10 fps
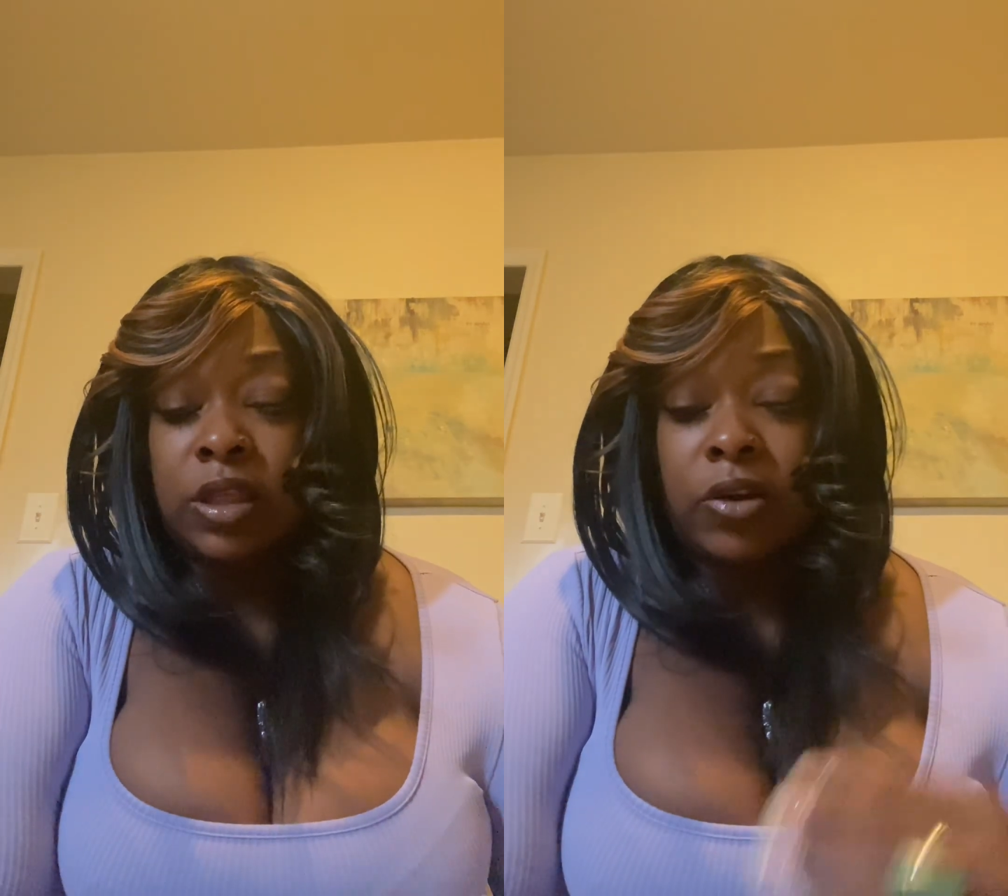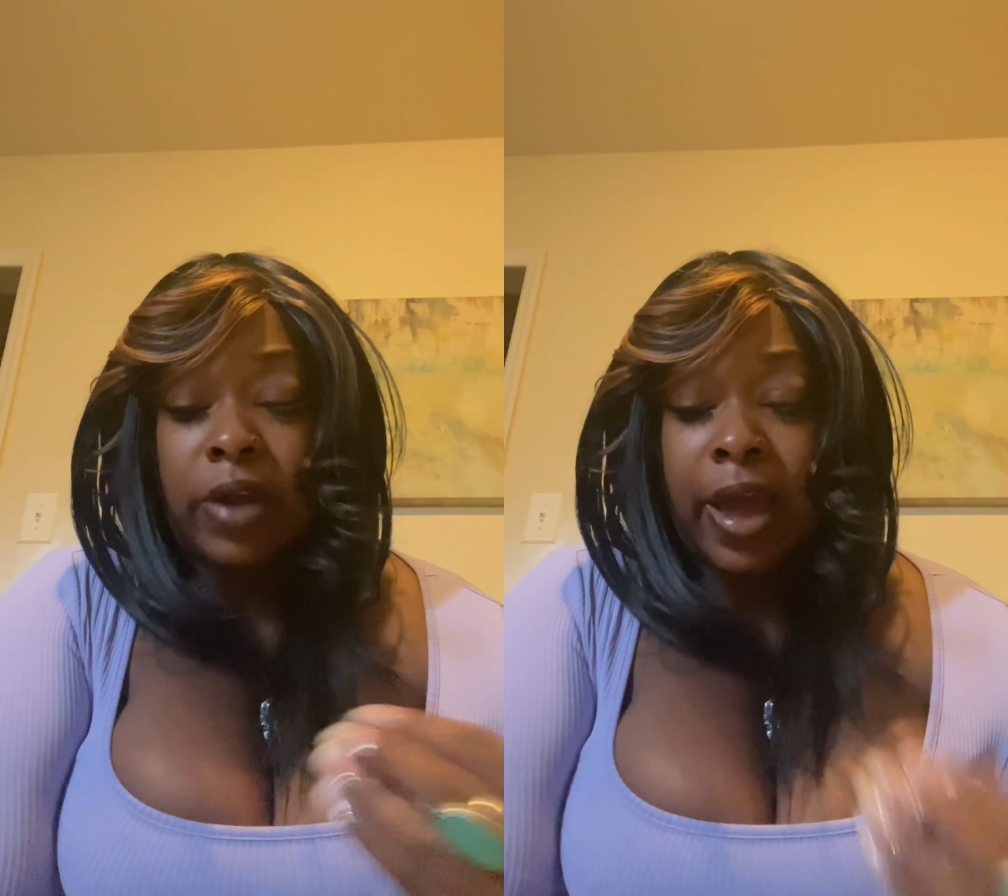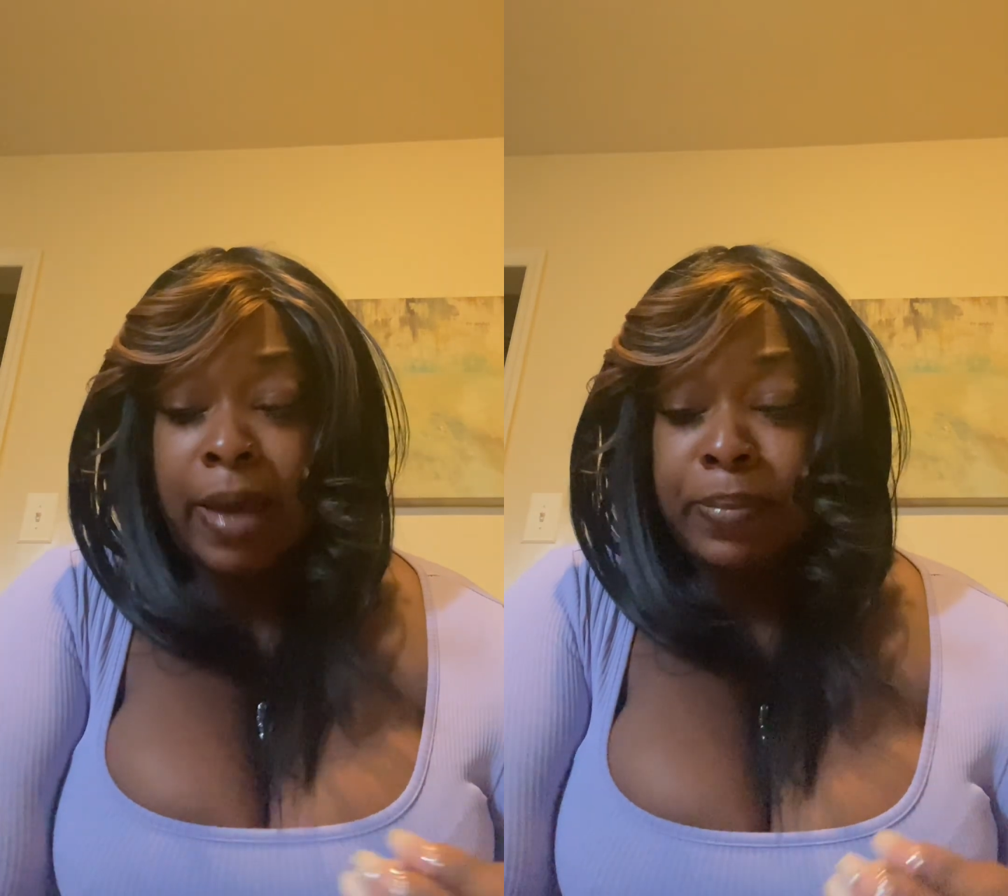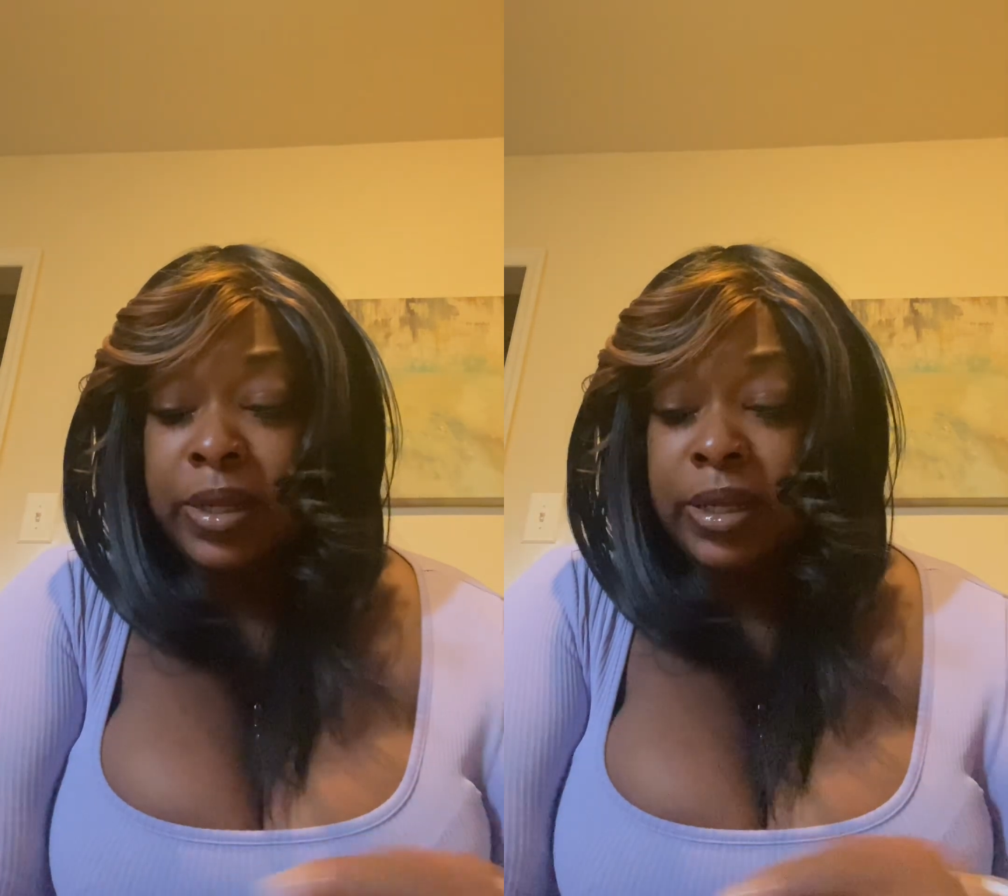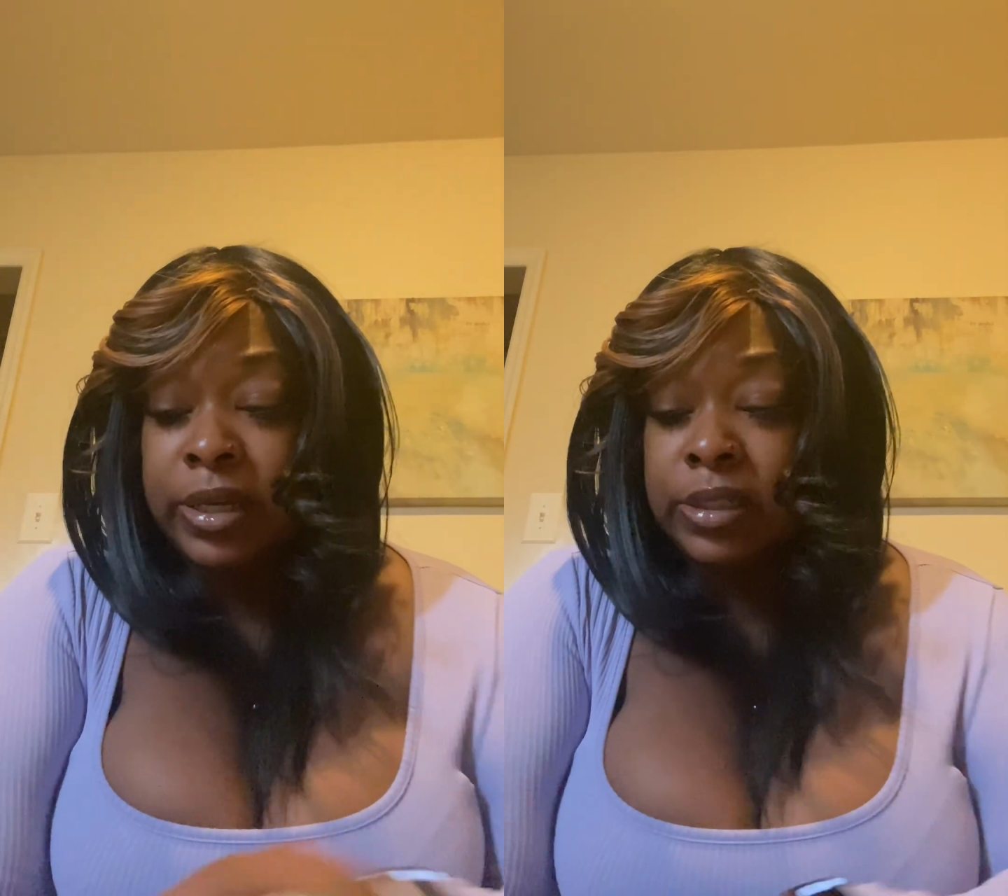their
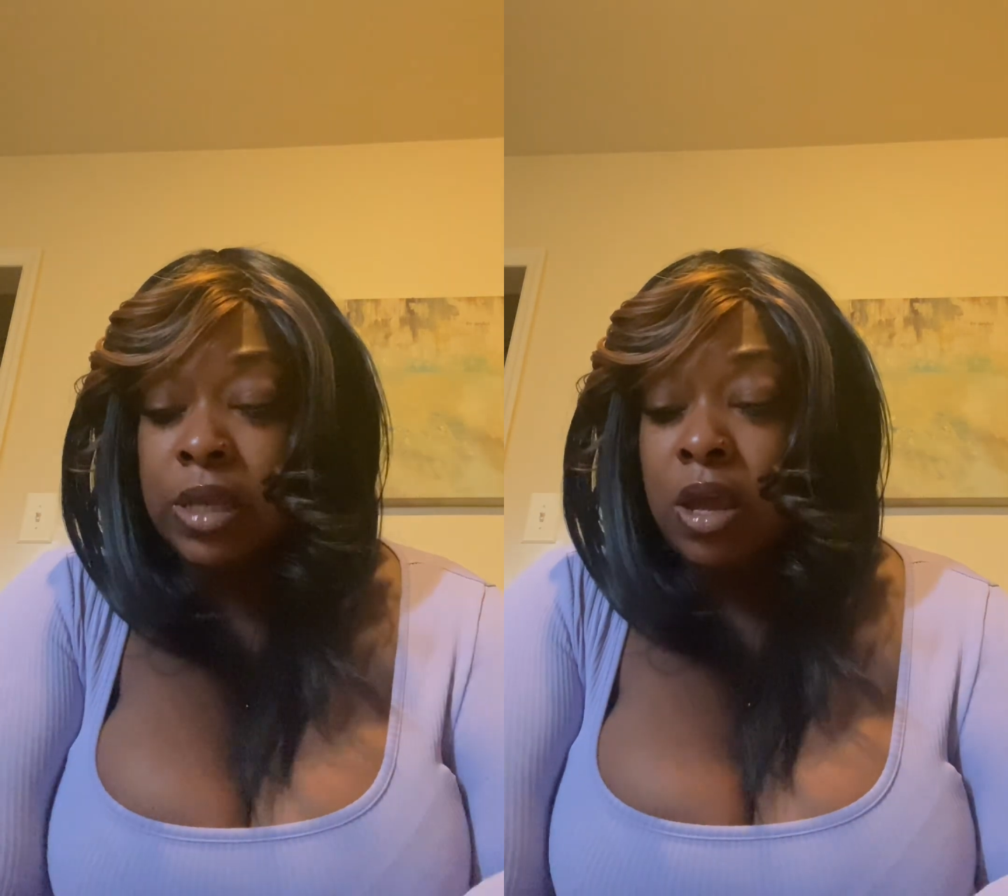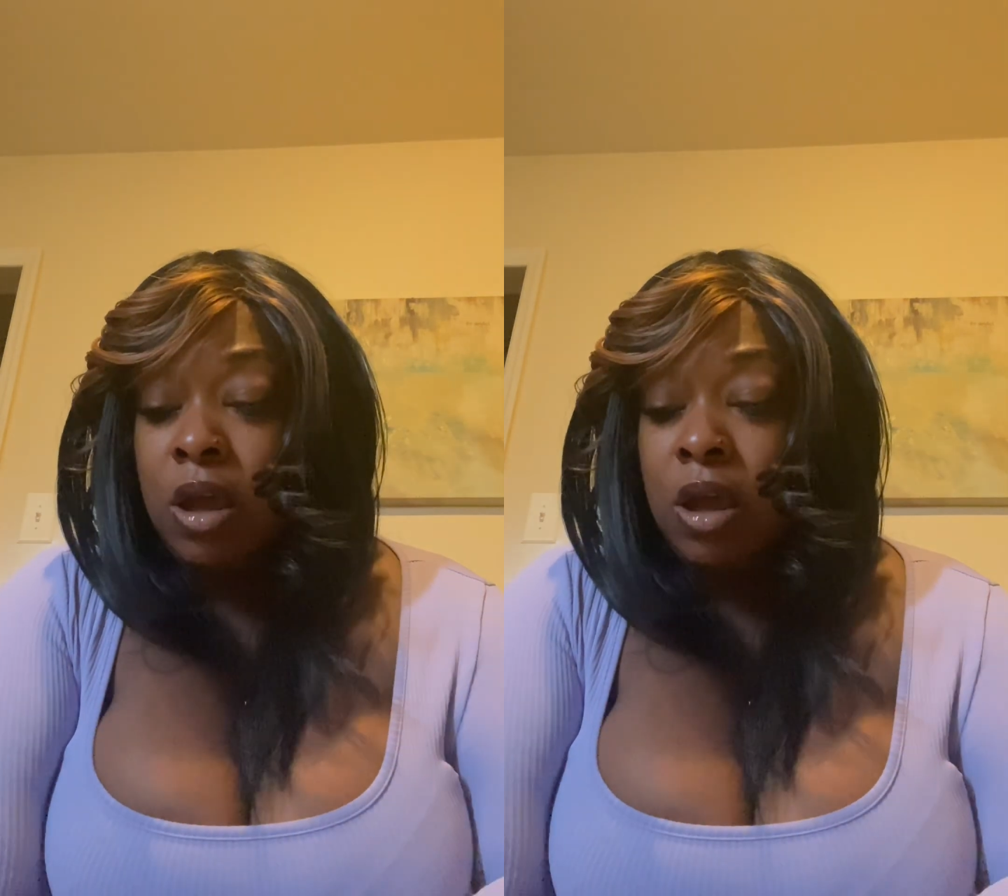happiness